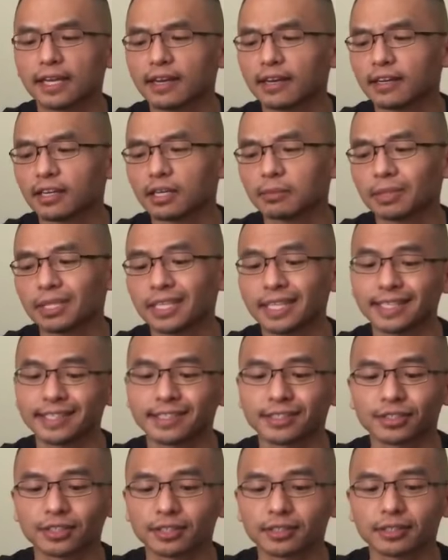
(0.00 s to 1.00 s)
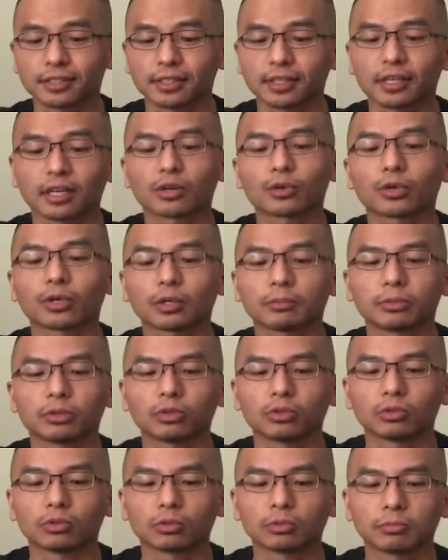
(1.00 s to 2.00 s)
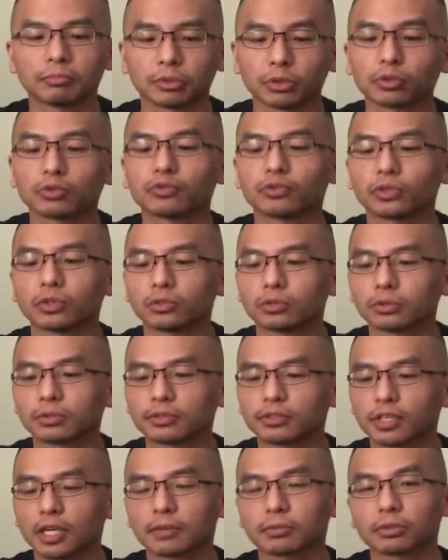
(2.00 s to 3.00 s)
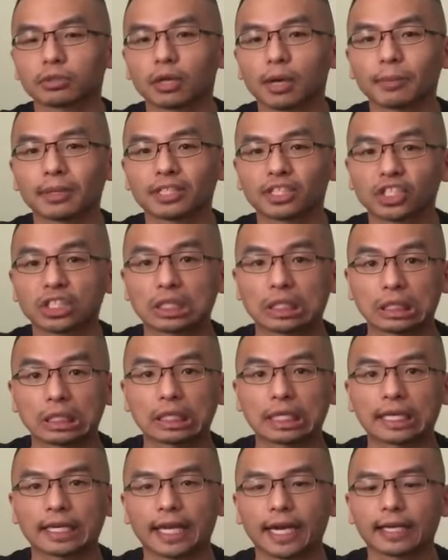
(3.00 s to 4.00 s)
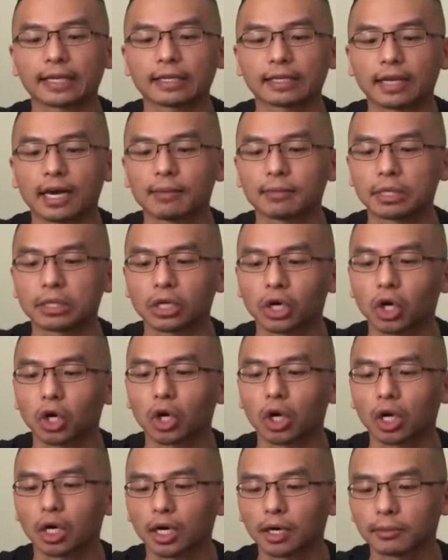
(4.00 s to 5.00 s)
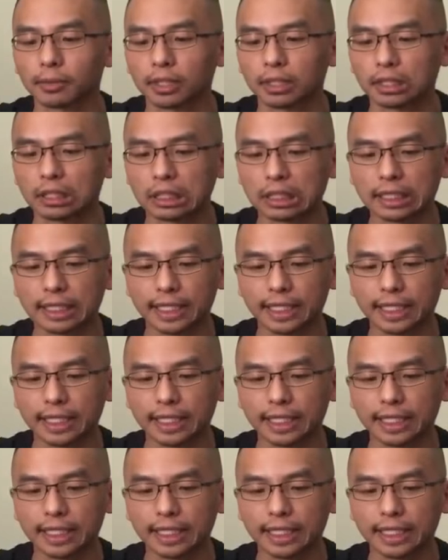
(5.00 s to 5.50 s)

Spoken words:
and it's just an incredible, beautiful saber. I mean, just looking at it, I'm in awe. I mean,